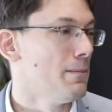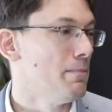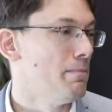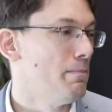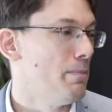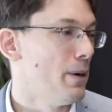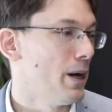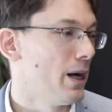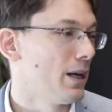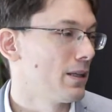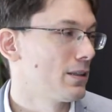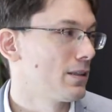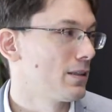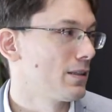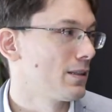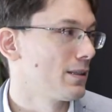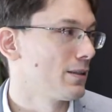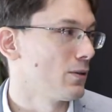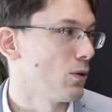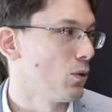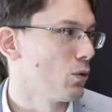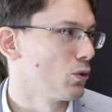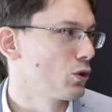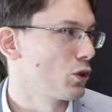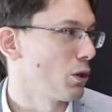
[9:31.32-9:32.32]
But
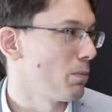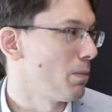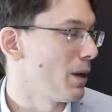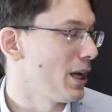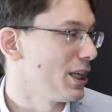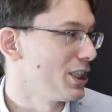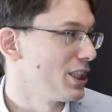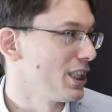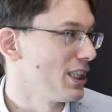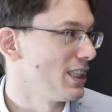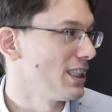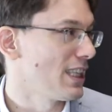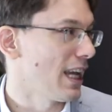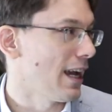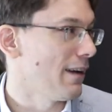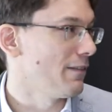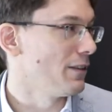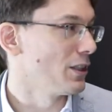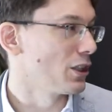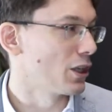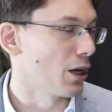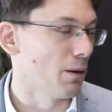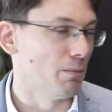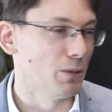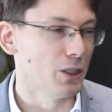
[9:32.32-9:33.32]
all supply chains have
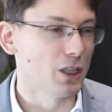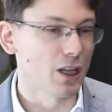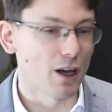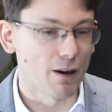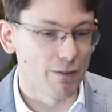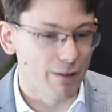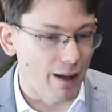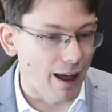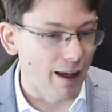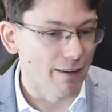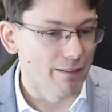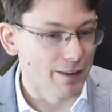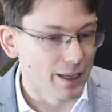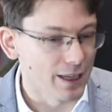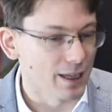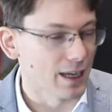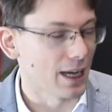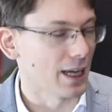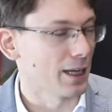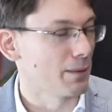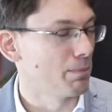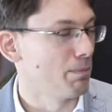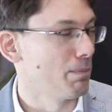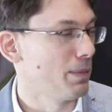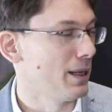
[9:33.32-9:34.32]
in common of having
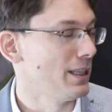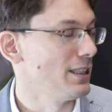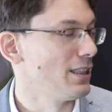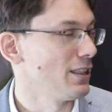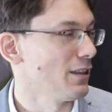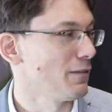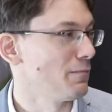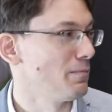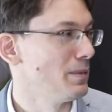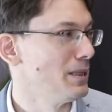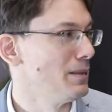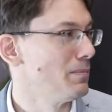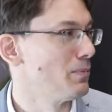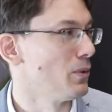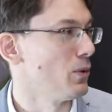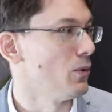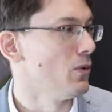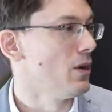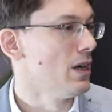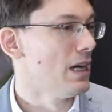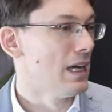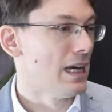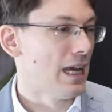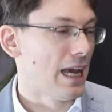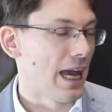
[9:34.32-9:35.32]
like plenty of people.
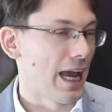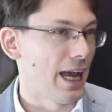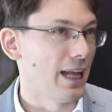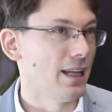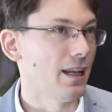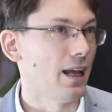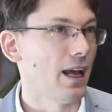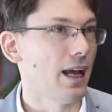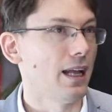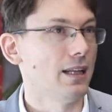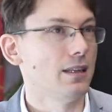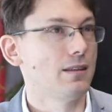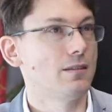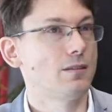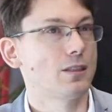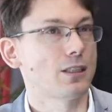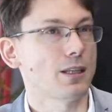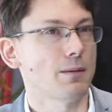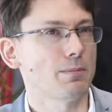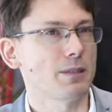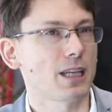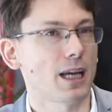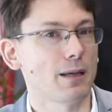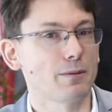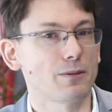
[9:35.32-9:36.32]
And
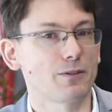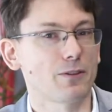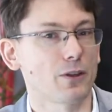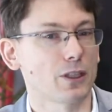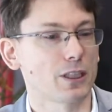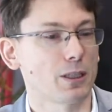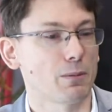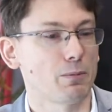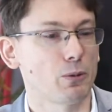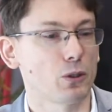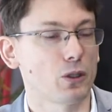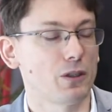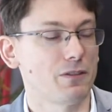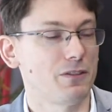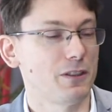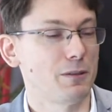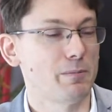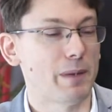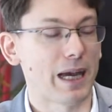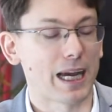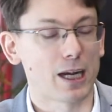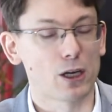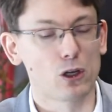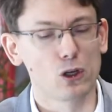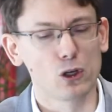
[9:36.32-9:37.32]
sometimes, for example, the
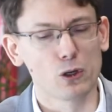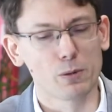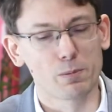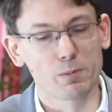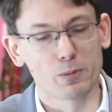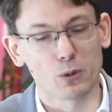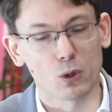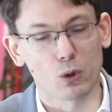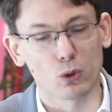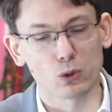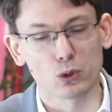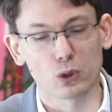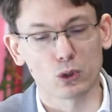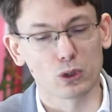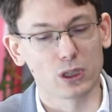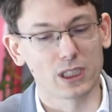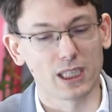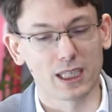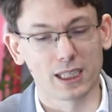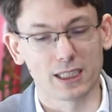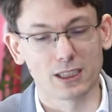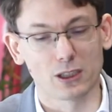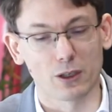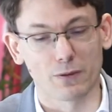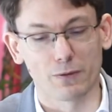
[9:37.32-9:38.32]
feedback loop also
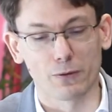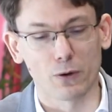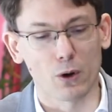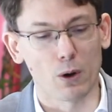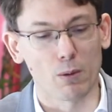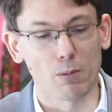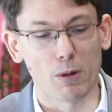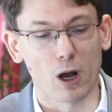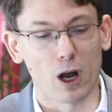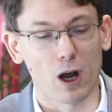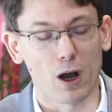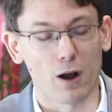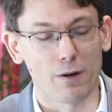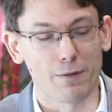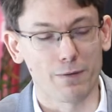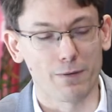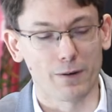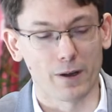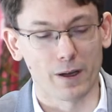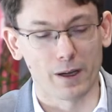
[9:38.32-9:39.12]
takes the form of